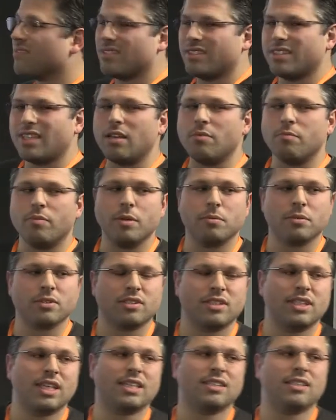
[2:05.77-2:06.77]
then people
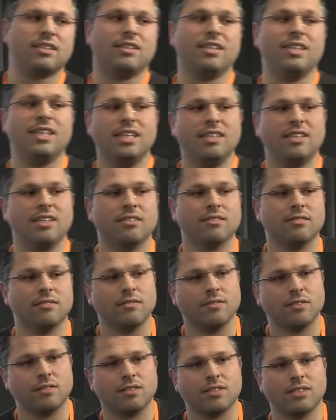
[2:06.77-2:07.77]
started needing
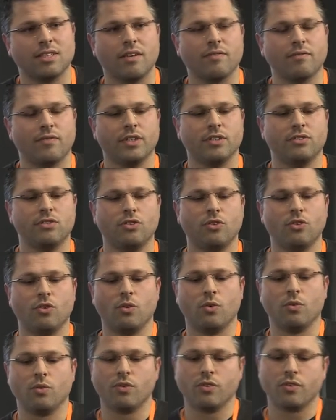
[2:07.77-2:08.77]
something
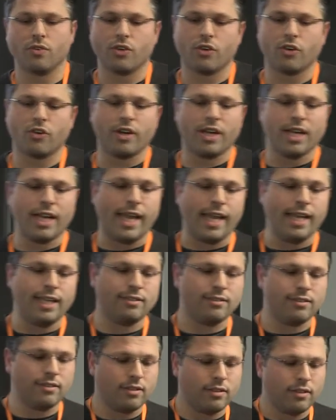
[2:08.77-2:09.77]
to
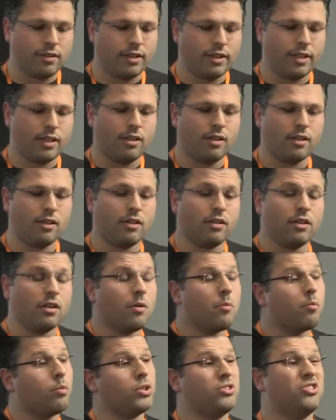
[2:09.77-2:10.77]
correlate the
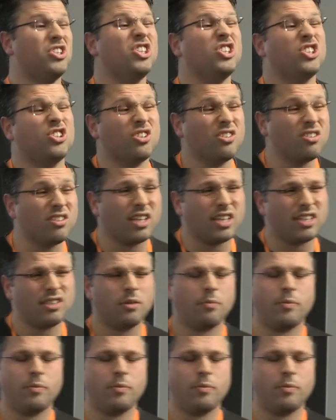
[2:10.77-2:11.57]
position at the